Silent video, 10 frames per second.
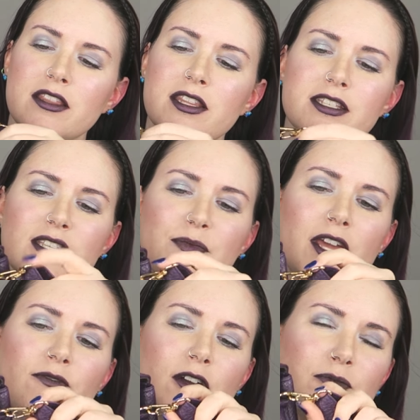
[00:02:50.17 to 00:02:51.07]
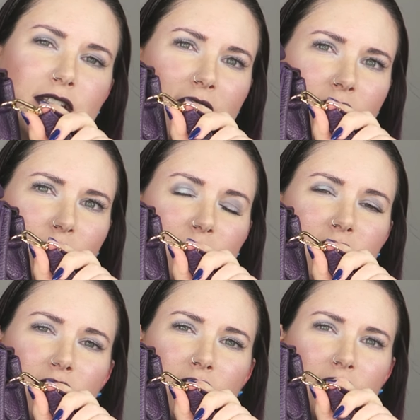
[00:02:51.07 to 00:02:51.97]
This is made from recycled
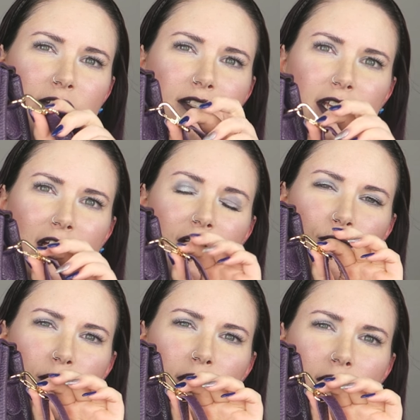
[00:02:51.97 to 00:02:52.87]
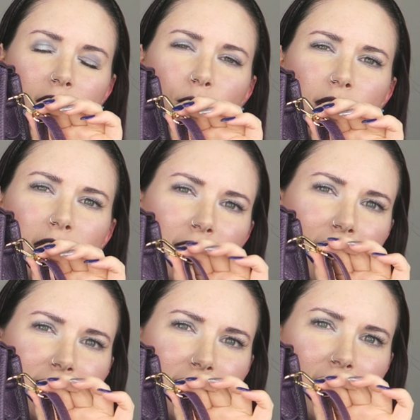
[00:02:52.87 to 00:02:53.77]
materials and coated, coated in
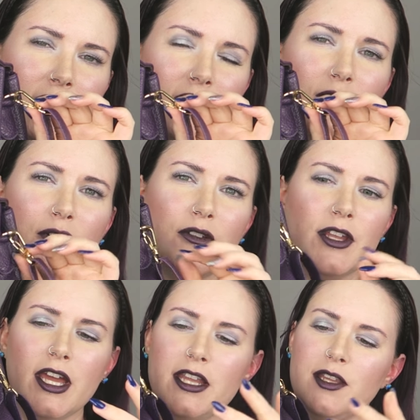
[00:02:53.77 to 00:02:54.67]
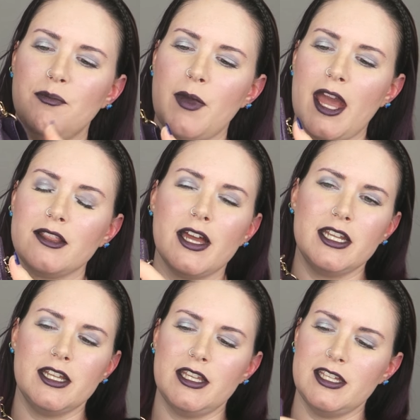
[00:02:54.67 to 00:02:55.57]
18 karat gold and the bag
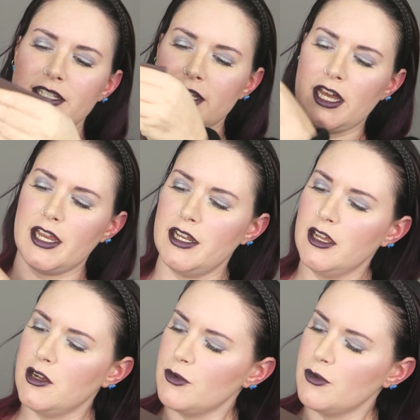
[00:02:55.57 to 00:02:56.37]
lining on the inside,